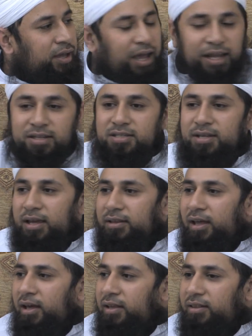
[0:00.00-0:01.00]
and say
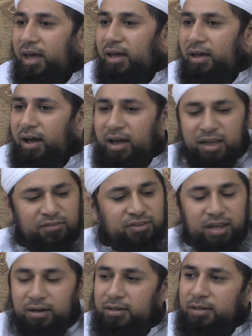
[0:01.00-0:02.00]
that, there, I have
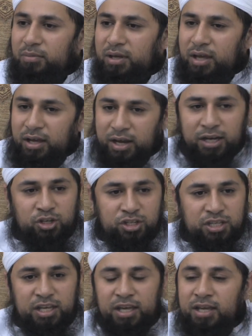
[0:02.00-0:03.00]
killed him. Can you
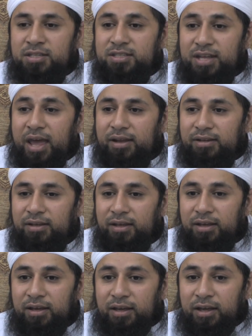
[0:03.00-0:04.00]
see he is dead?
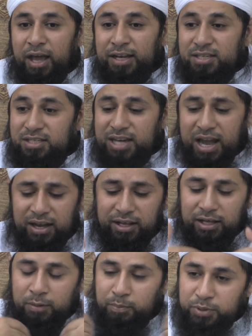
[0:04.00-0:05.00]
And
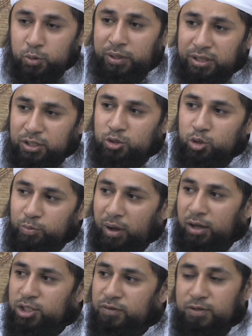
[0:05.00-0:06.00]
standing in between the two
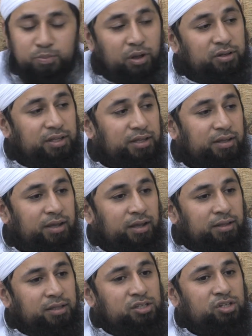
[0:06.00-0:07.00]
parts of his body,
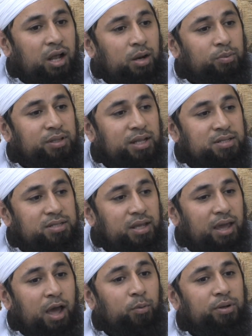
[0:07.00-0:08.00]
the Dajjal will then
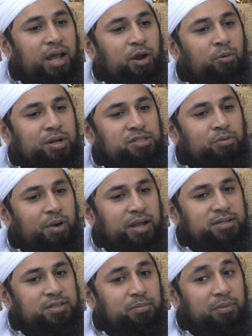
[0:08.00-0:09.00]
say, I will now
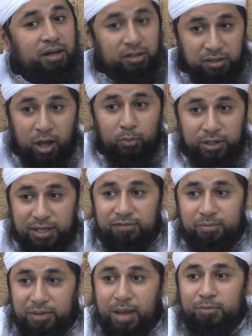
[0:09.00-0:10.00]
resurrect him. And Allah will give
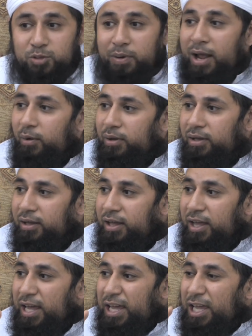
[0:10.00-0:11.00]
him that much power.
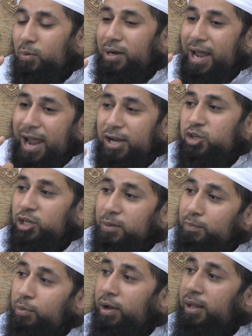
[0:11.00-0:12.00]
He will actually
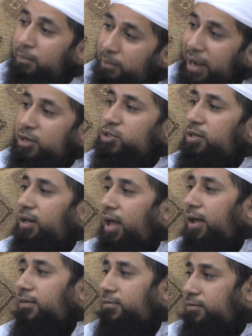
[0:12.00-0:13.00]
bring him back to
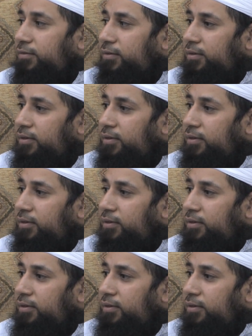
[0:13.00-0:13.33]
life.